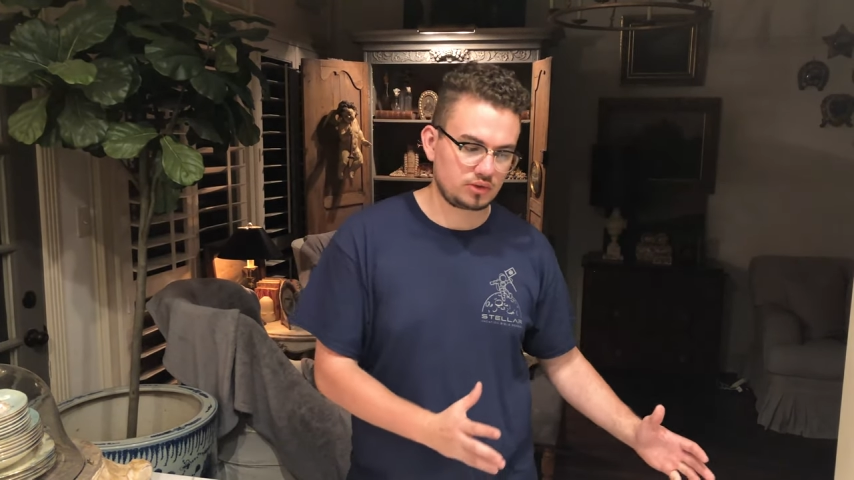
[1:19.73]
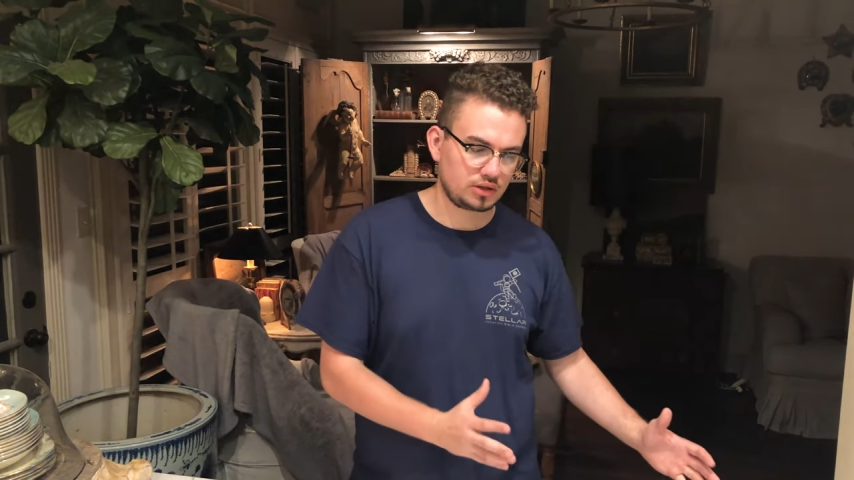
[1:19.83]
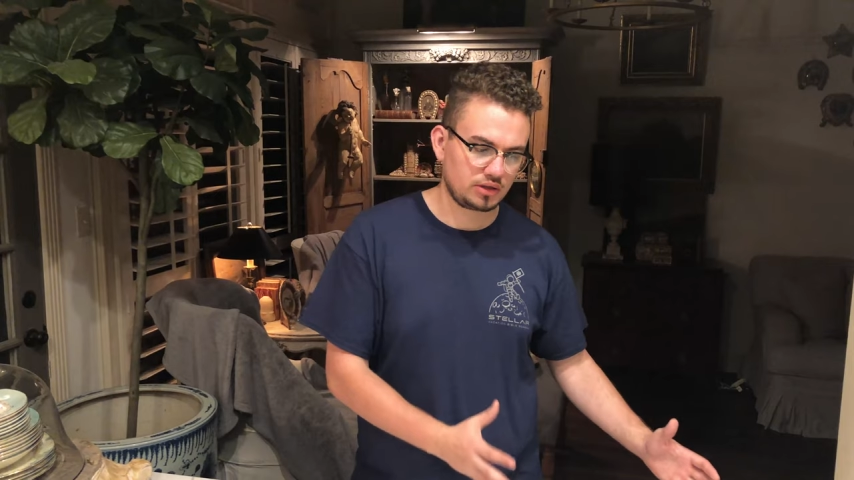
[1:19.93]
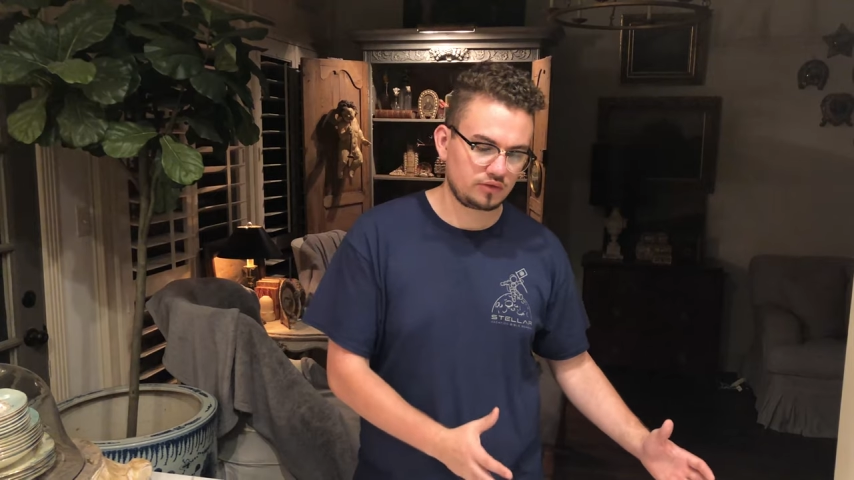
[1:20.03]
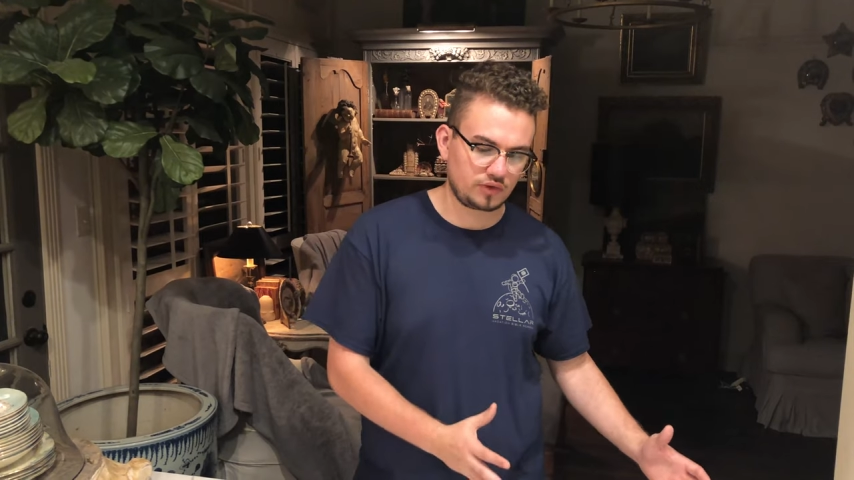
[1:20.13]

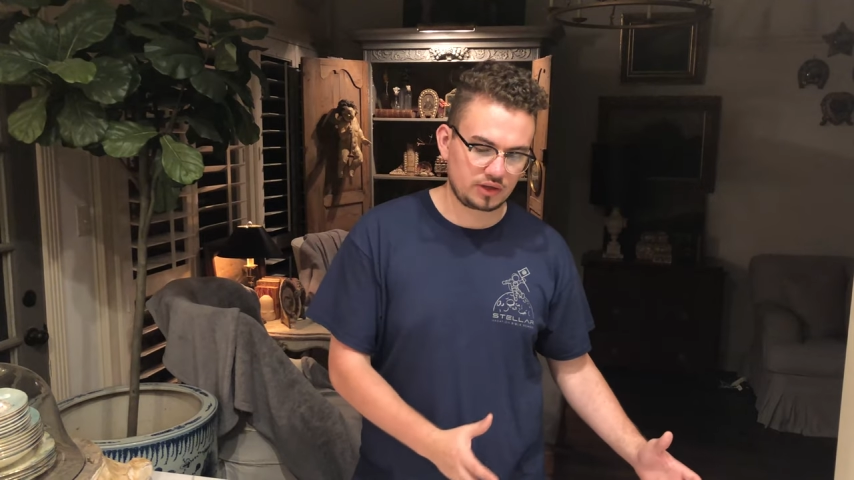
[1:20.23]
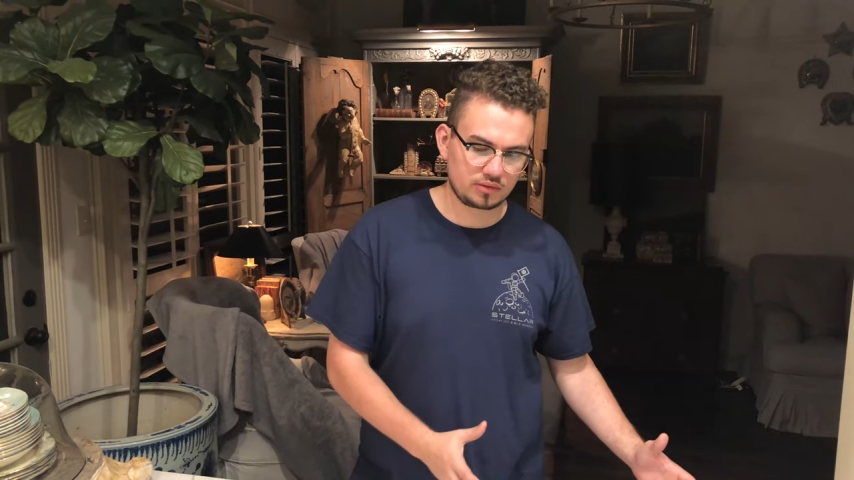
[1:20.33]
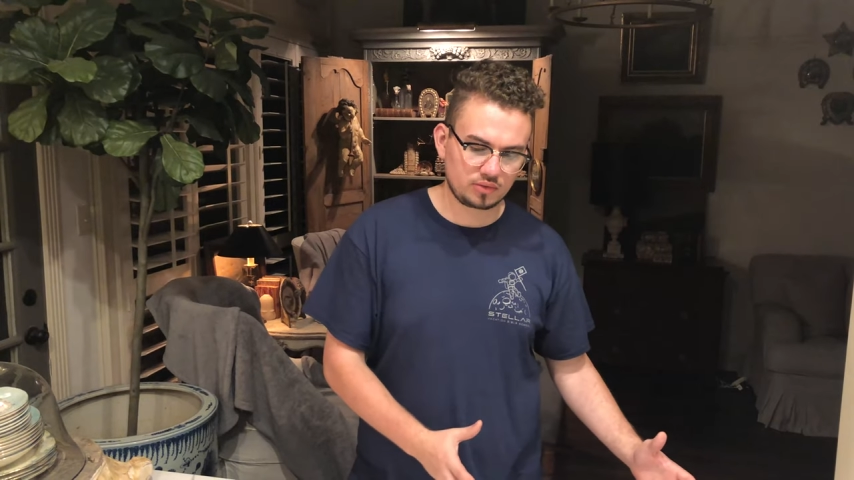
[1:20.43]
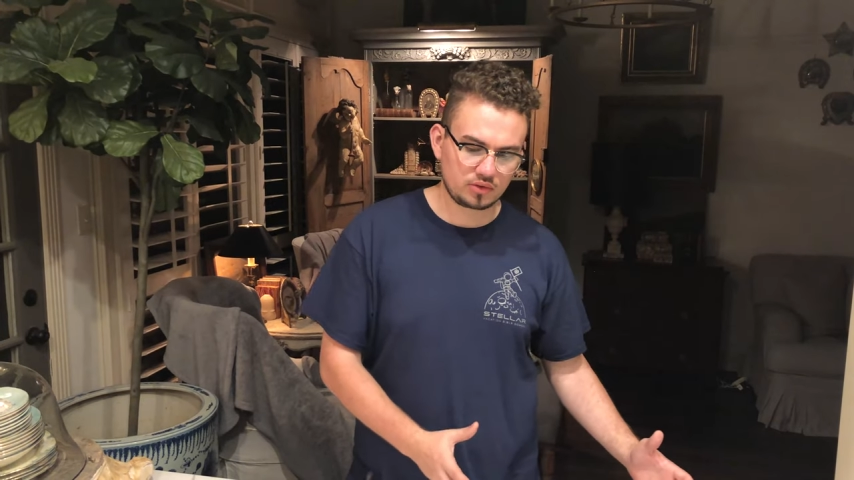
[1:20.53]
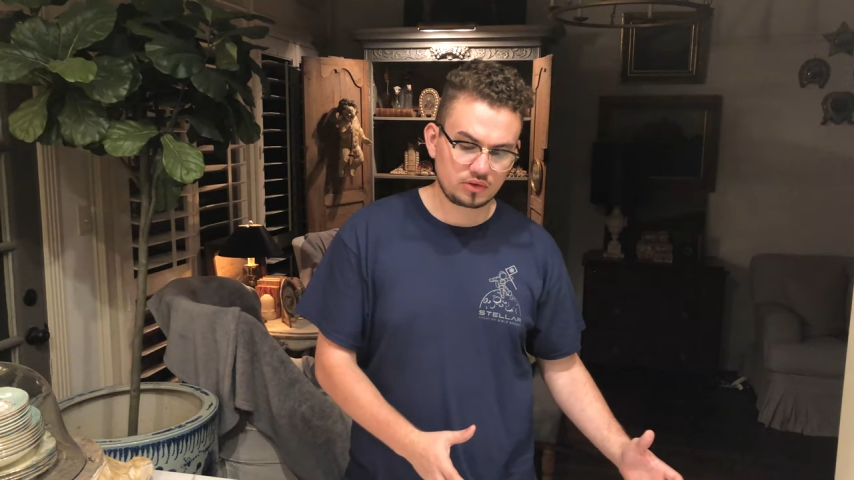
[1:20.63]
readily
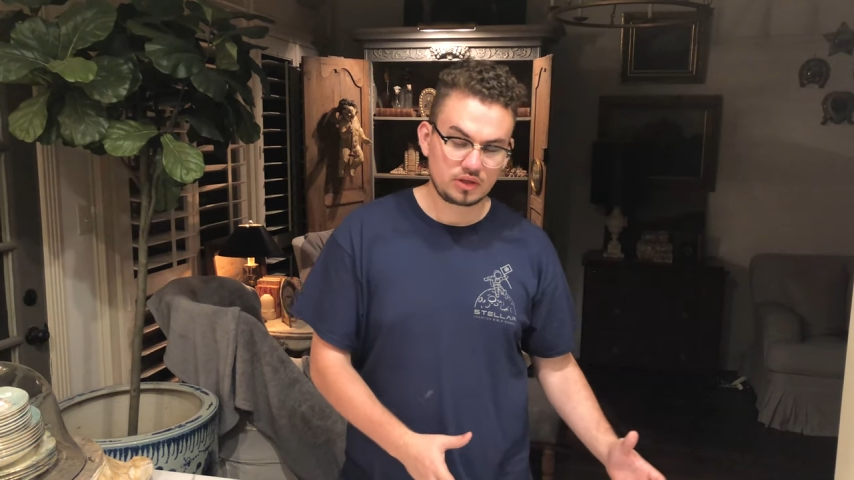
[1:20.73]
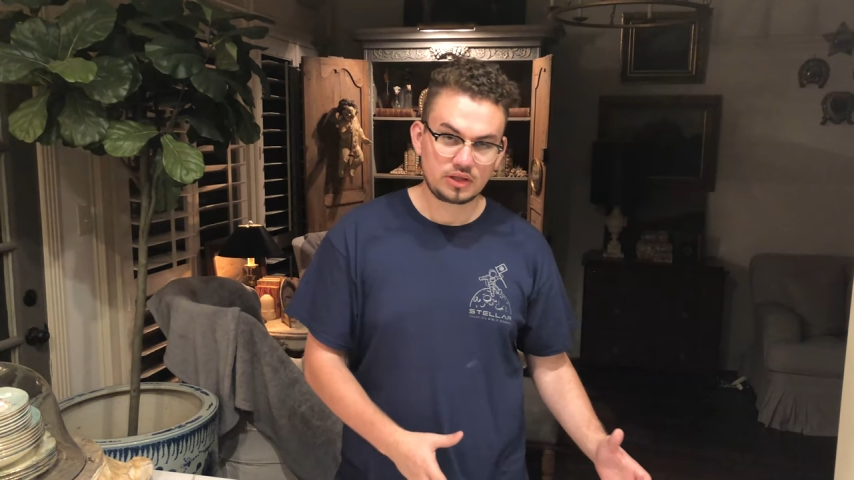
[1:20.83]
available.